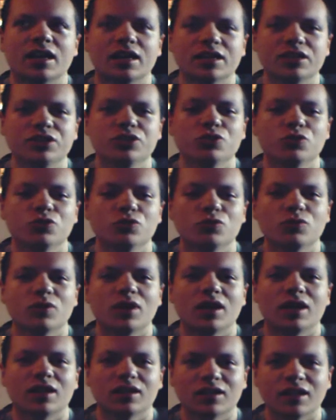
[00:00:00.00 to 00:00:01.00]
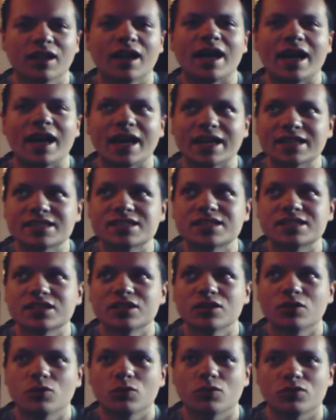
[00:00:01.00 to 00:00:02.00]
on you a lot,
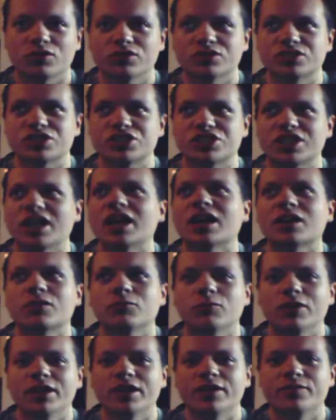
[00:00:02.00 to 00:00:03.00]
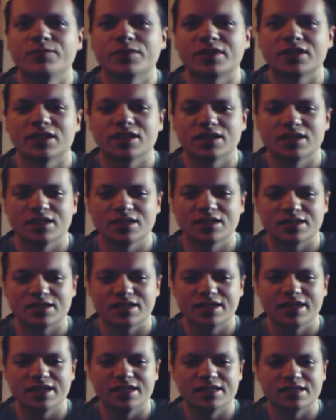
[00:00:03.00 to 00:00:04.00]
or Shockwave, because
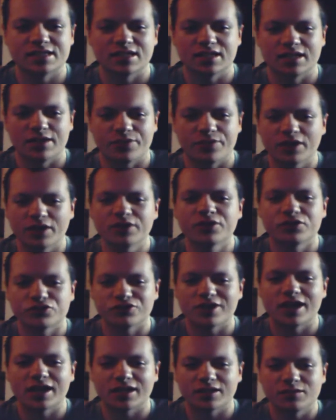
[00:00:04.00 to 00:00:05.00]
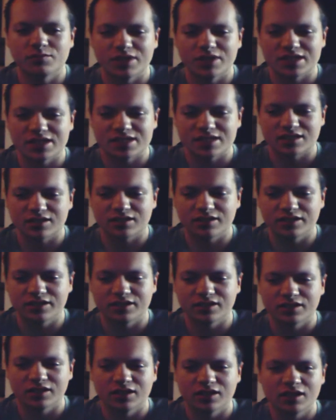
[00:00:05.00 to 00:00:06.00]
it's a thunder dragon
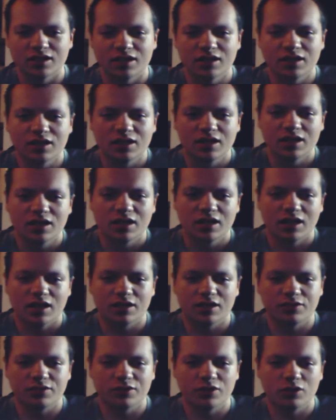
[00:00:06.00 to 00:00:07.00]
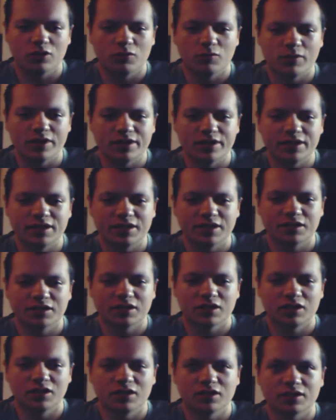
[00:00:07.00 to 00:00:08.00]
basically. I don't know why they didn't
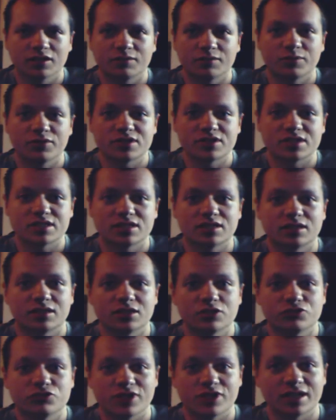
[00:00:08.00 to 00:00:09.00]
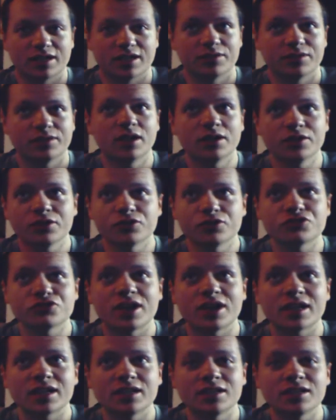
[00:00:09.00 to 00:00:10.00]
call the dragon Thunder
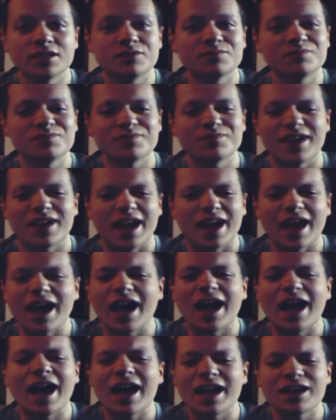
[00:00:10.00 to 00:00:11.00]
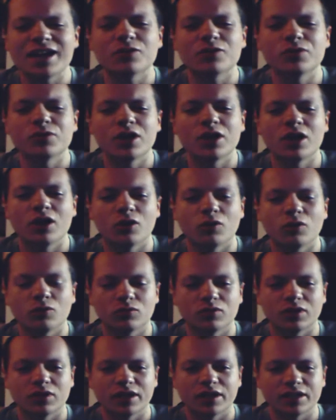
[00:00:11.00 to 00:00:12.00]
Dragon. I don't know.
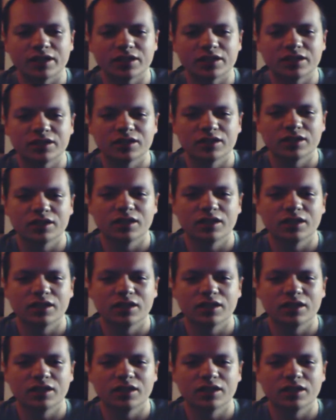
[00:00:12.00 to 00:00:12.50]
Like,